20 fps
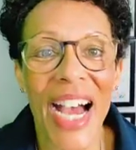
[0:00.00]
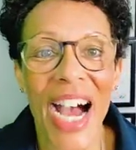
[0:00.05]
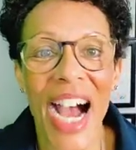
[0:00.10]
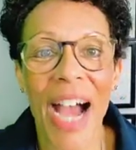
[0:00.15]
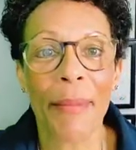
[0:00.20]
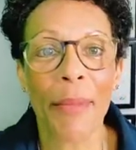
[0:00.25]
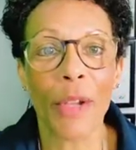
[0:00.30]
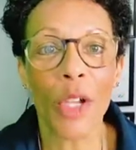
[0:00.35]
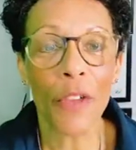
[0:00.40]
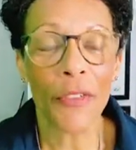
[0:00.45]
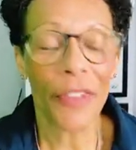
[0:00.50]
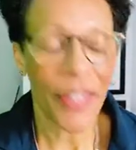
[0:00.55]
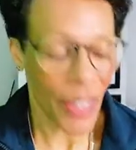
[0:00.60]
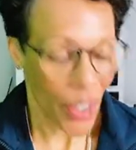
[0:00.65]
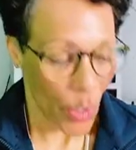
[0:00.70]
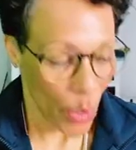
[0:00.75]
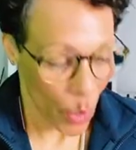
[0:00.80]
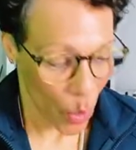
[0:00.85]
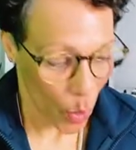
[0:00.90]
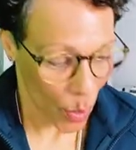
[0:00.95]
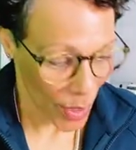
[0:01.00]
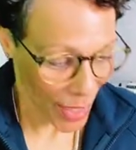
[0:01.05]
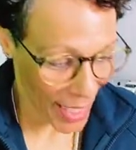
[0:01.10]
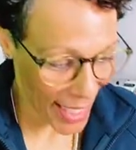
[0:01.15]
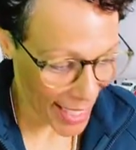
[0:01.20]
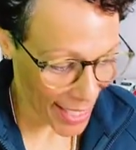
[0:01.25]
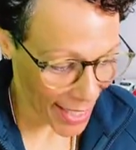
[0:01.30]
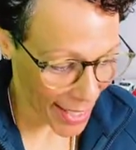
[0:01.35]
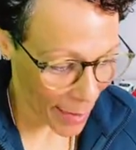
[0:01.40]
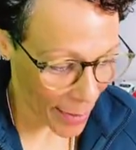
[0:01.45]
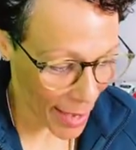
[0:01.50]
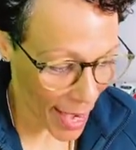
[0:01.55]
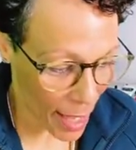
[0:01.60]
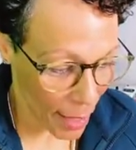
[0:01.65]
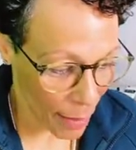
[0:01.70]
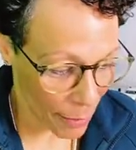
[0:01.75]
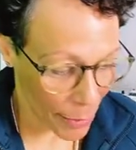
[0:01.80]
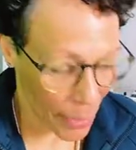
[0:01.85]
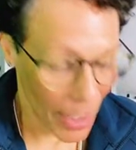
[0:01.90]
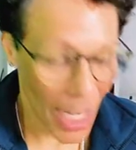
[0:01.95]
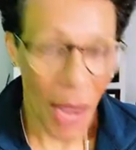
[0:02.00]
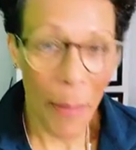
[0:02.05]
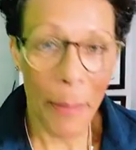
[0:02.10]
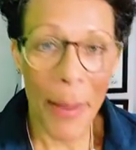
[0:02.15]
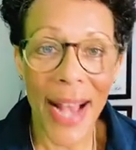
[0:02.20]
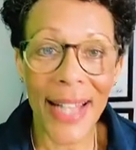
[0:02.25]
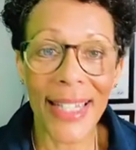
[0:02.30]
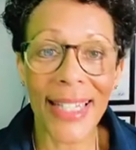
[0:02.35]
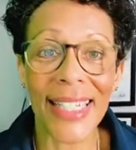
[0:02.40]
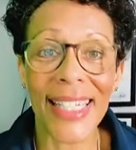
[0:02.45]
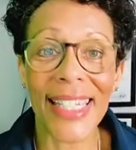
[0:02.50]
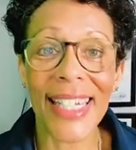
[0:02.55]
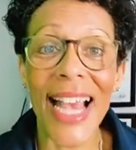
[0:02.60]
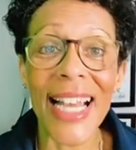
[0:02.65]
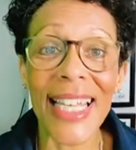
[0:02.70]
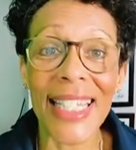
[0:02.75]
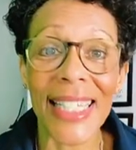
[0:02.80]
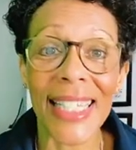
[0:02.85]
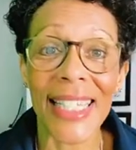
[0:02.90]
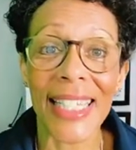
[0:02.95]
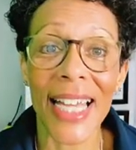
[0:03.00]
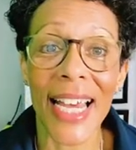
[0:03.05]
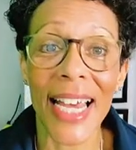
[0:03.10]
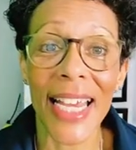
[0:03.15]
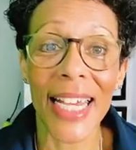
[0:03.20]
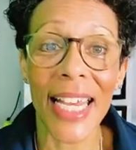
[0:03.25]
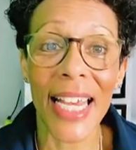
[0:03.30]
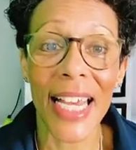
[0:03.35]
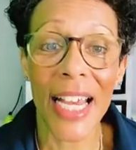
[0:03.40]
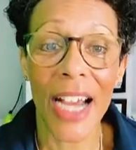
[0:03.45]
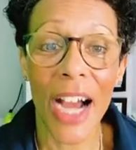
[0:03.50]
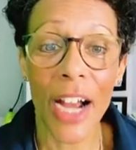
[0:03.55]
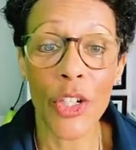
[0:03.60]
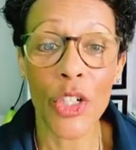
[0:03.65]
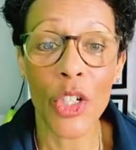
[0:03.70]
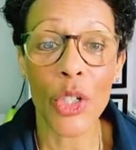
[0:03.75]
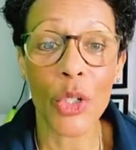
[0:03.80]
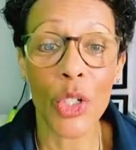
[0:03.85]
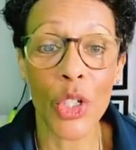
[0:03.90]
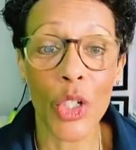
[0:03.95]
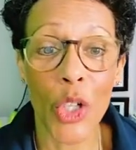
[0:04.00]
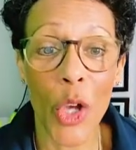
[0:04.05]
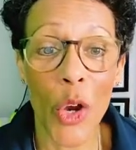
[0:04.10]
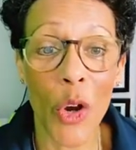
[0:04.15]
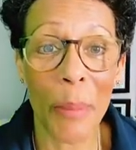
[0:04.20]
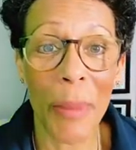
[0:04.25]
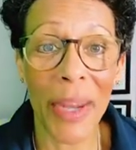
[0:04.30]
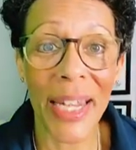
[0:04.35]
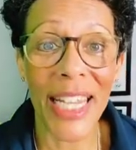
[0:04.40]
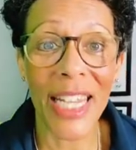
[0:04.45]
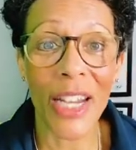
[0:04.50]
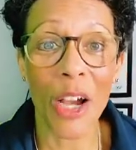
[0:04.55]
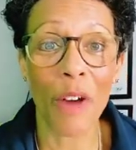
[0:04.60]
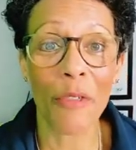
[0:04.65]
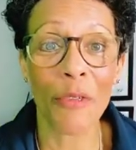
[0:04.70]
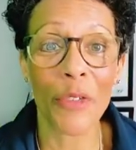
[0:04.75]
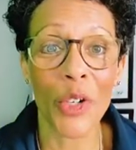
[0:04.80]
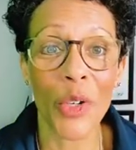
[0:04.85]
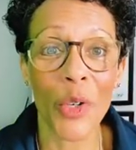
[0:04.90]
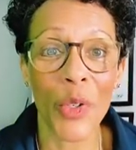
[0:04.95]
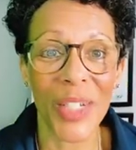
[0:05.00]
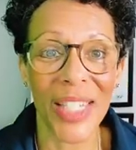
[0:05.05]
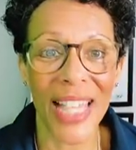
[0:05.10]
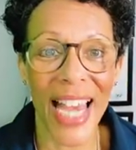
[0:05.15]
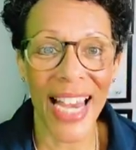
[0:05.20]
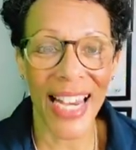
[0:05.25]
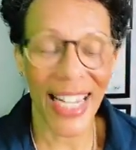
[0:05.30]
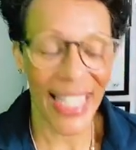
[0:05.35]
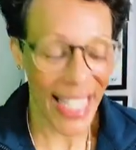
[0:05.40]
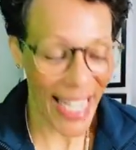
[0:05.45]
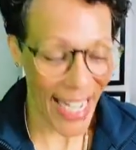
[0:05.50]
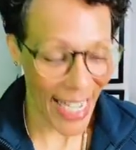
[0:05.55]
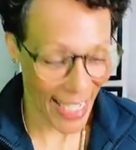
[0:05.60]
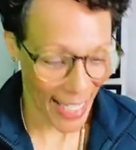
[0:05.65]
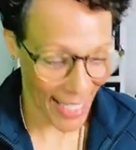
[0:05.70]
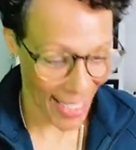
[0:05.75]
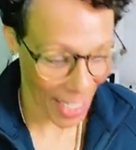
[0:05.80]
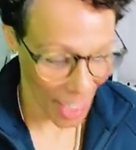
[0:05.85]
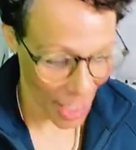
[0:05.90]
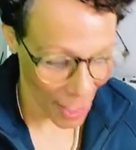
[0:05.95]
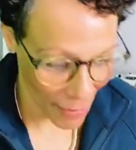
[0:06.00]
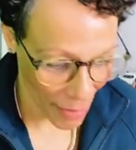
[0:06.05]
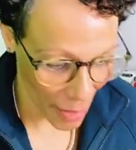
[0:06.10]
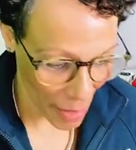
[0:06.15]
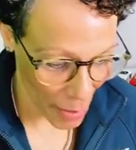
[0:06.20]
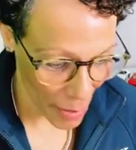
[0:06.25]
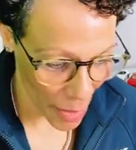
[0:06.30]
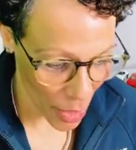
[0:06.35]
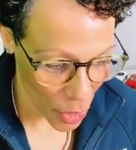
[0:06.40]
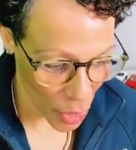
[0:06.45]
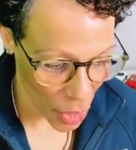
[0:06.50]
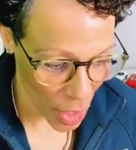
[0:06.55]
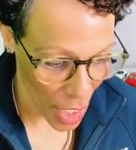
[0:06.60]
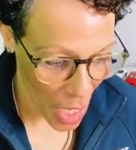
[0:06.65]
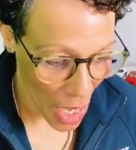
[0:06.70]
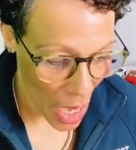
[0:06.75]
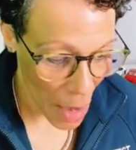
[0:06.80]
I'm loving the course. It's so helpful. I passed yesterday and used so many of your techniques. Thank you very much.